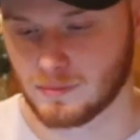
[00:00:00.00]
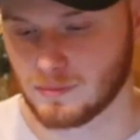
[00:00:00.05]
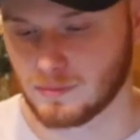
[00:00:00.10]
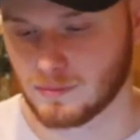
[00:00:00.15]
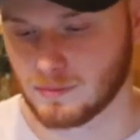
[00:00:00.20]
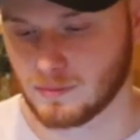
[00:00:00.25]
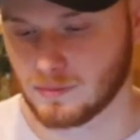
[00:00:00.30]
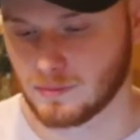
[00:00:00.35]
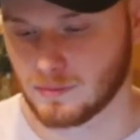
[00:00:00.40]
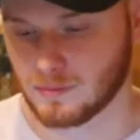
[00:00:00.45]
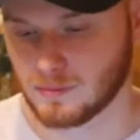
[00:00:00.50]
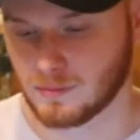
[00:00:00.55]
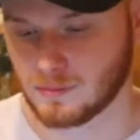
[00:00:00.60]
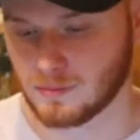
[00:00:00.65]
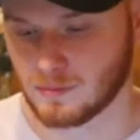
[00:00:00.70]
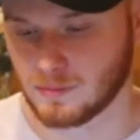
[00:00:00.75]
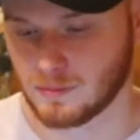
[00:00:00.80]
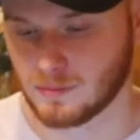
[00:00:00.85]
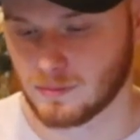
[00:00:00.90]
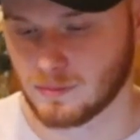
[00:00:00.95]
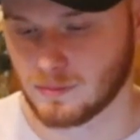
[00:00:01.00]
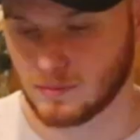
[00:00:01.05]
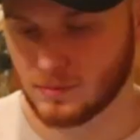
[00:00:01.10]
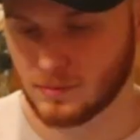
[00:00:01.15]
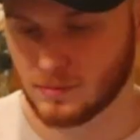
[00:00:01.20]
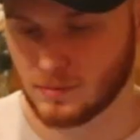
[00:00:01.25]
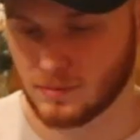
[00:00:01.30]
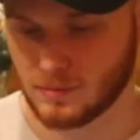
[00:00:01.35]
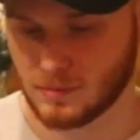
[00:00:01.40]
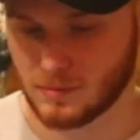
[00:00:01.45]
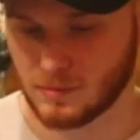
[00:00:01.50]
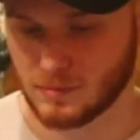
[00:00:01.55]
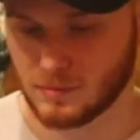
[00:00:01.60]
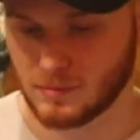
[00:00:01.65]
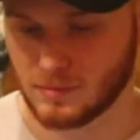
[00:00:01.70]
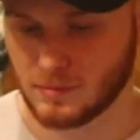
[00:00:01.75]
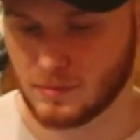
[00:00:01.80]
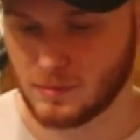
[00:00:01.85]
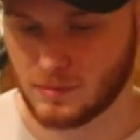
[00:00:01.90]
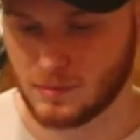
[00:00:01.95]

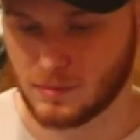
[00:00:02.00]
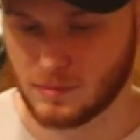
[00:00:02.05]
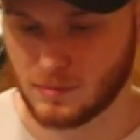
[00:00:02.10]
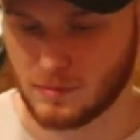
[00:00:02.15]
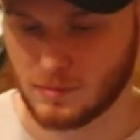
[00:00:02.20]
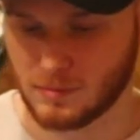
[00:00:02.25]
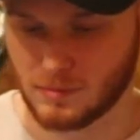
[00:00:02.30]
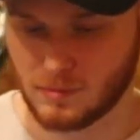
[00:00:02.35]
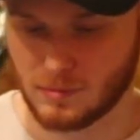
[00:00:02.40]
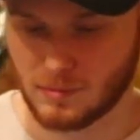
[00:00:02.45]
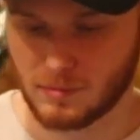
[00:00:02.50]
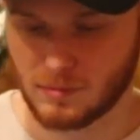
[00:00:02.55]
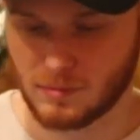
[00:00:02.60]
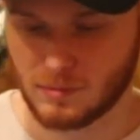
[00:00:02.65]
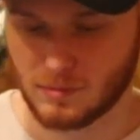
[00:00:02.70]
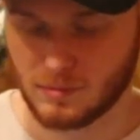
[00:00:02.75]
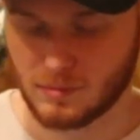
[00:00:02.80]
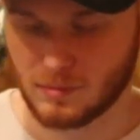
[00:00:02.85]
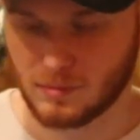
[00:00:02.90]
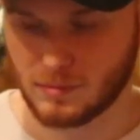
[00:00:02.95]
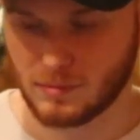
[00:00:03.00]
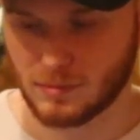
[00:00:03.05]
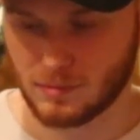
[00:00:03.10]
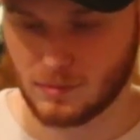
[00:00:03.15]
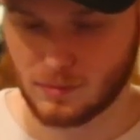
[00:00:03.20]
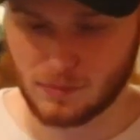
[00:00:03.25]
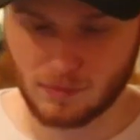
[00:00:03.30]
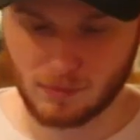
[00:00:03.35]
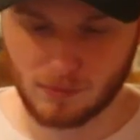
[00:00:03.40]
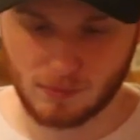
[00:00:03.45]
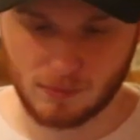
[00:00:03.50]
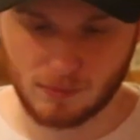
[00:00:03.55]
(silent)